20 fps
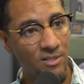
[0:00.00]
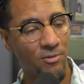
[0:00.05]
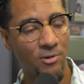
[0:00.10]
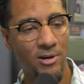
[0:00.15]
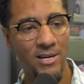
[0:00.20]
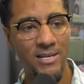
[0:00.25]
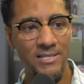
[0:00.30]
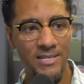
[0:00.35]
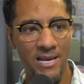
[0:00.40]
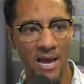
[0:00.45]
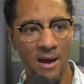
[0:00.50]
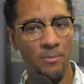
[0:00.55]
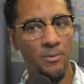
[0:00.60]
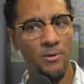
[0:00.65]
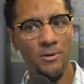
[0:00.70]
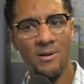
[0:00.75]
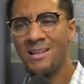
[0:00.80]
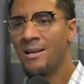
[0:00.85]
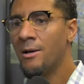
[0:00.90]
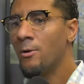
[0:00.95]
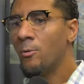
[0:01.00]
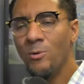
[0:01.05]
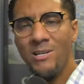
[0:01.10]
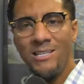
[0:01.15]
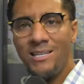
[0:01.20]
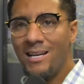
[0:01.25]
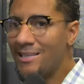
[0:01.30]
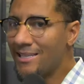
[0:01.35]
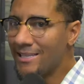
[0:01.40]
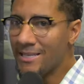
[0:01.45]
For example,
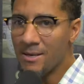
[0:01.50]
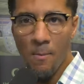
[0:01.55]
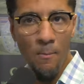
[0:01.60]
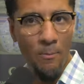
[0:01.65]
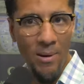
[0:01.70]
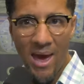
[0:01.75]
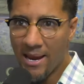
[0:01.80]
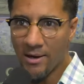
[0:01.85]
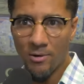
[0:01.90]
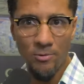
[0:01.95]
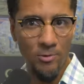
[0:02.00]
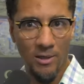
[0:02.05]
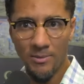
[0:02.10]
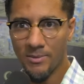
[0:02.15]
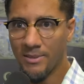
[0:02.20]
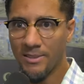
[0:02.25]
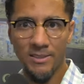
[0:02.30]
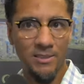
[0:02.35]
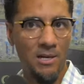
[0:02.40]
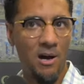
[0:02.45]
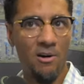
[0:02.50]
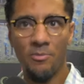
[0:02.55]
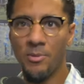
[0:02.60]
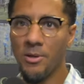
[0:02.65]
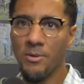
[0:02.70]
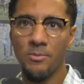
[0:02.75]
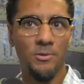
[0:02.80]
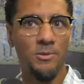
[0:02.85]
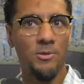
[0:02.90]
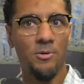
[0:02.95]
we delete bankruptcies off
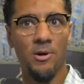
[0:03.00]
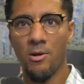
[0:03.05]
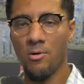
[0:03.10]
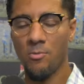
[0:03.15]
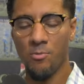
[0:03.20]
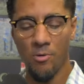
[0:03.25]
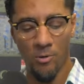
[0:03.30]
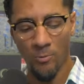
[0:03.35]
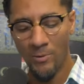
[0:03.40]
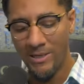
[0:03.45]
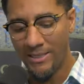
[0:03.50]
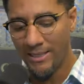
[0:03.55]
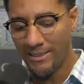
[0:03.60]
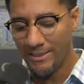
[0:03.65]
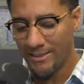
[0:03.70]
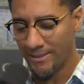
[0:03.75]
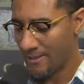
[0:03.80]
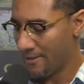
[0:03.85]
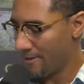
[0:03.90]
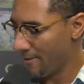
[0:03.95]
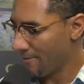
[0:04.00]
people's credit report. We How de- the